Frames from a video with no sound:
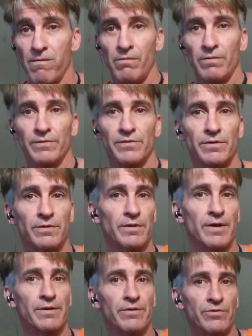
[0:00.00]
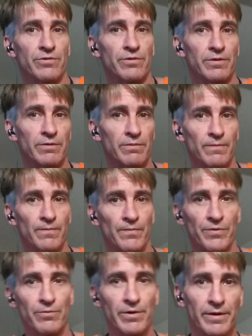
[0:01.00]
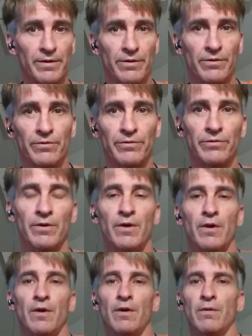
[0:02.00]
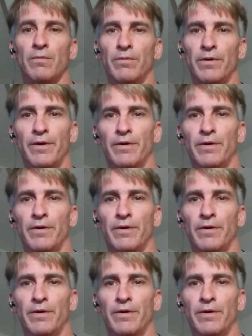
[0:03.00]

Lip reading: It's not usually the way it goes, but